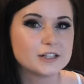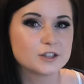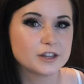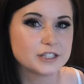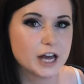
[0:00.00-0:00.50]

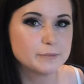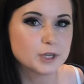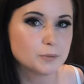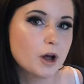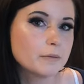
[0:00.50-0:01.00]
So the tubs
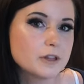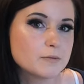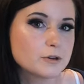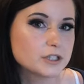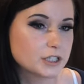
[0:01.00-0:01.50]
are probably the
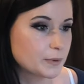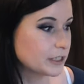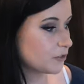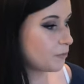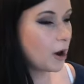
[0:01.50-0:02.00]
most
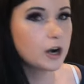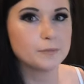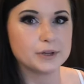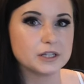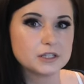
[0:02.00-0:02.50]
expensive
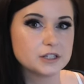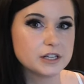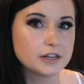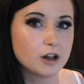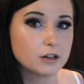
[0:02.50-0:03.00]
part because they're
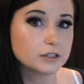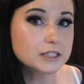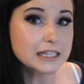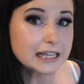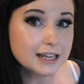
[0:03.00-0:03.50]
$10
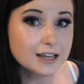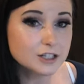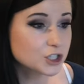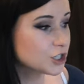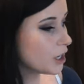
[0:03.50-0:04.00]

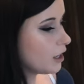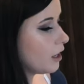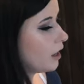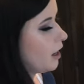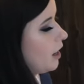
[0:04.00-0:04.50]
each,
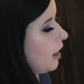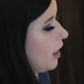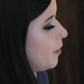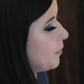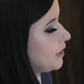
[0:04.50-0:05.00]

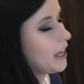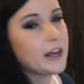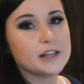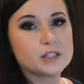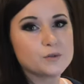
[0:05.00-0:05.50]
but
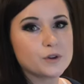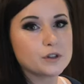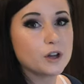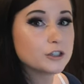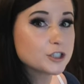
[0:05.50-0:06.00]
that is for
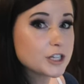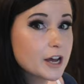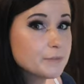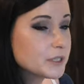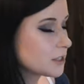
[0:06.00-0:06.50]
the larger
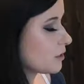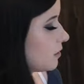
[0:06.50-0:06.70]
tubs.